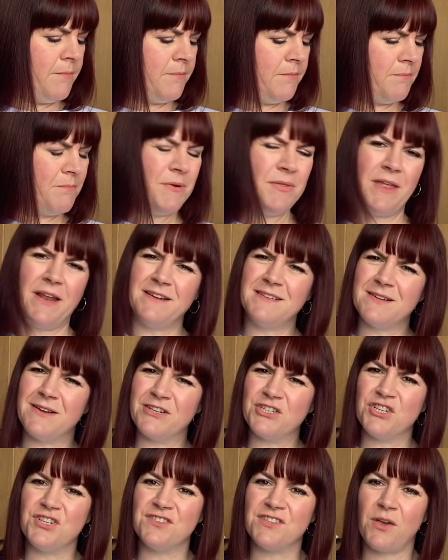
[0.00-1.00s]
But then to
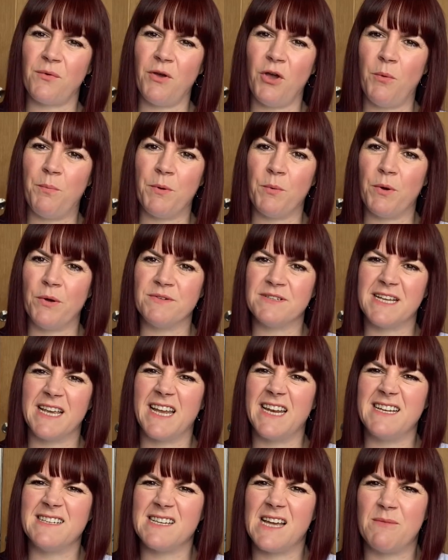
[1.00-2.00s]
actually sew it up, it won't take
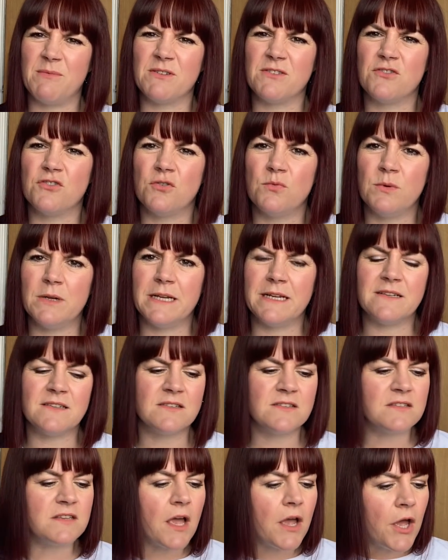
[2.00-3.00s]
any time at all, will it?
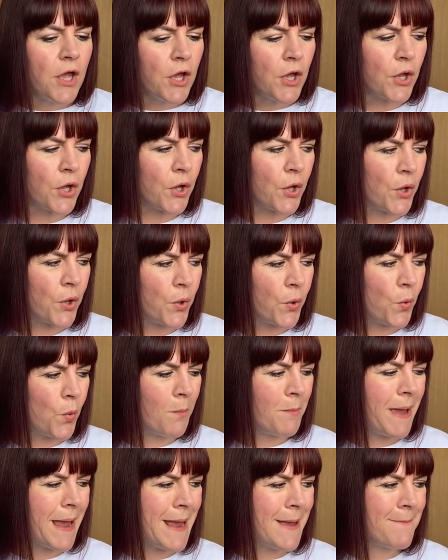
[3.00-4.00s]
So
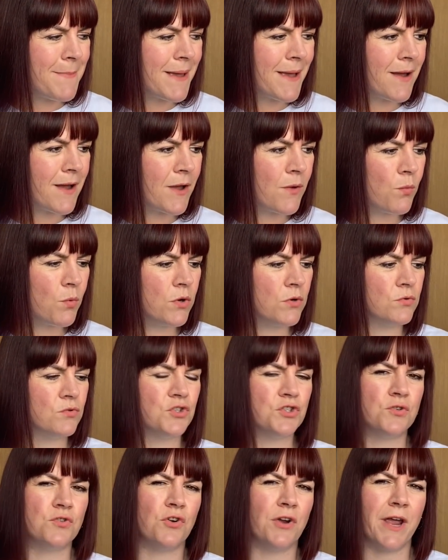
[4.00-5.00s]
maybe I will
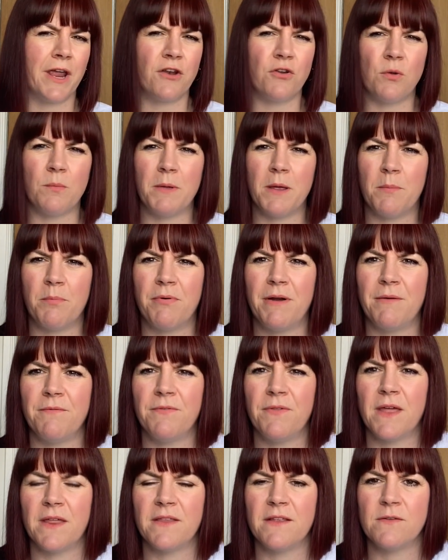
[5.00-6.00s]
try and do a bit of prep for
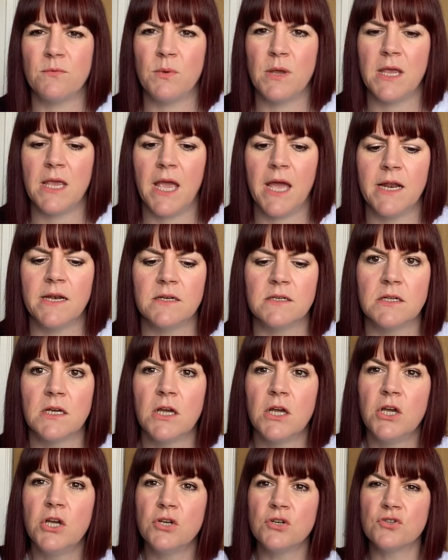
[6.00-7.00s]
that this weekend.
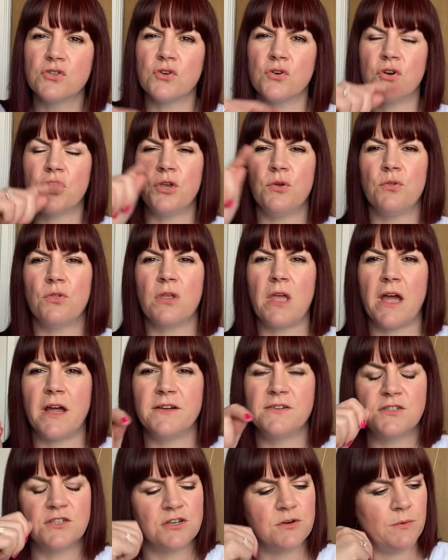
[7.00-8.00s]
Talk you
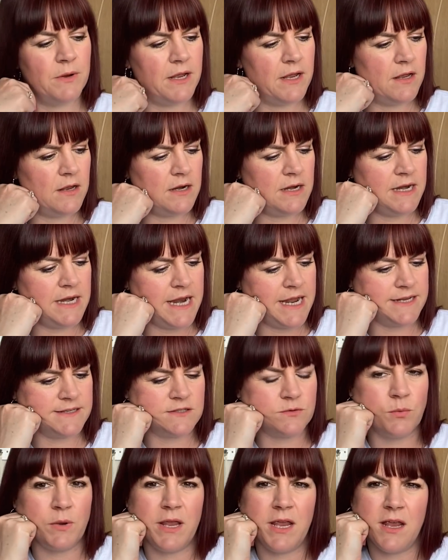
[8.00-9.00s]
guys through it
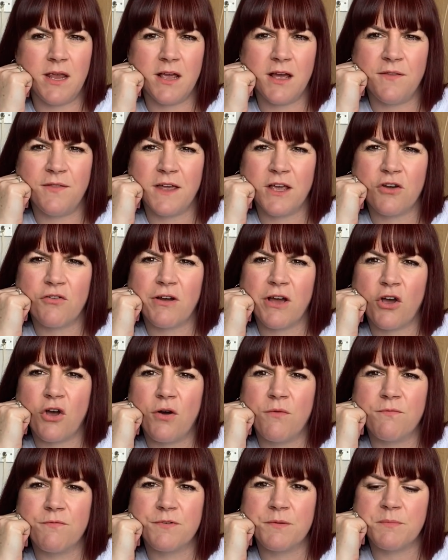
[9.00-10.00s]
next week, and then crack
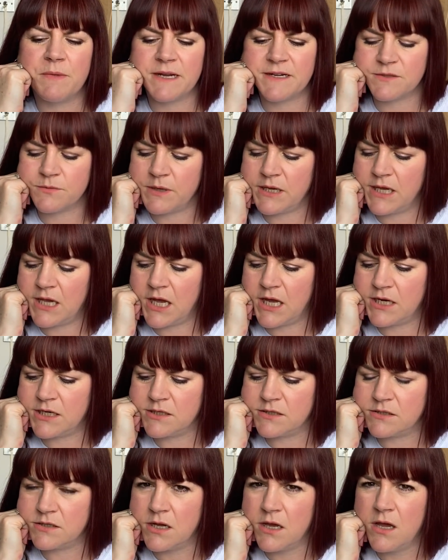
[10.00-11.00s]
on from next
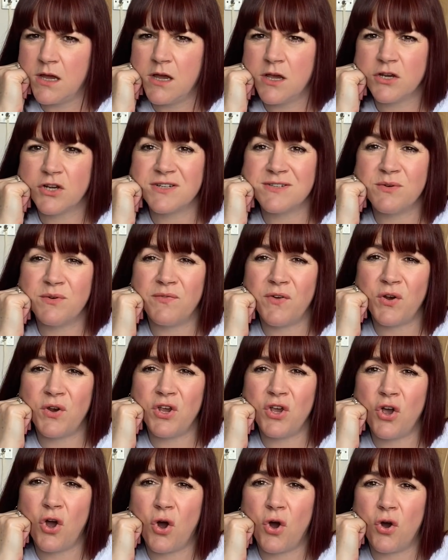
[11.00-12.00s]
weekend, because we've only
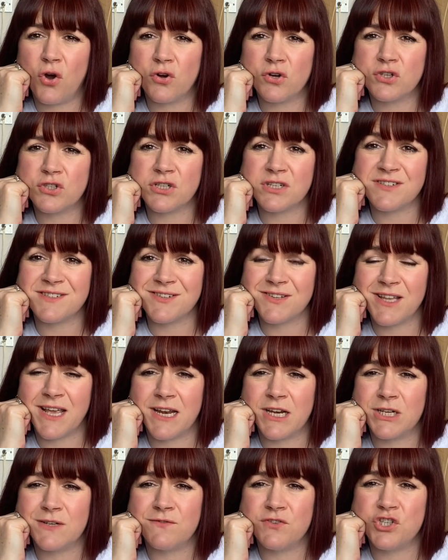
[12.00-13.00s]
got until the
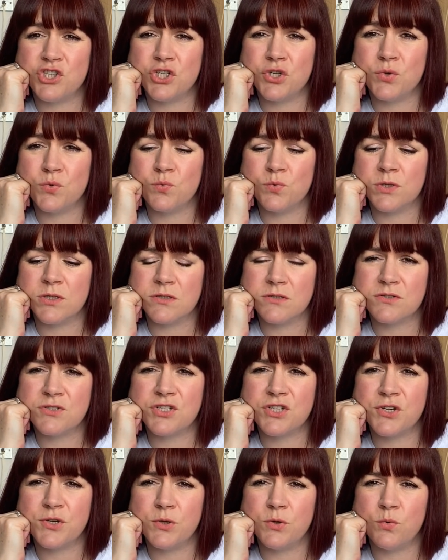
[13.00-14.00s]
end of June
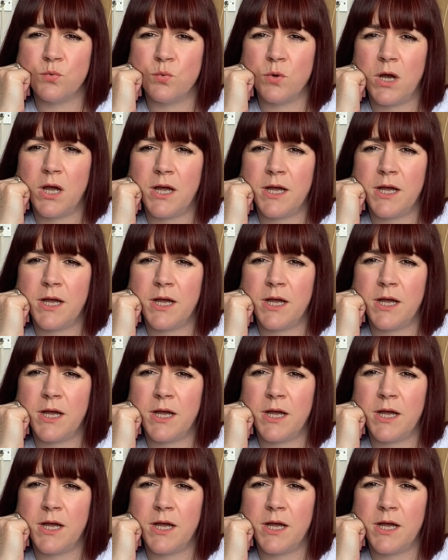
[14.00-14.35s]
to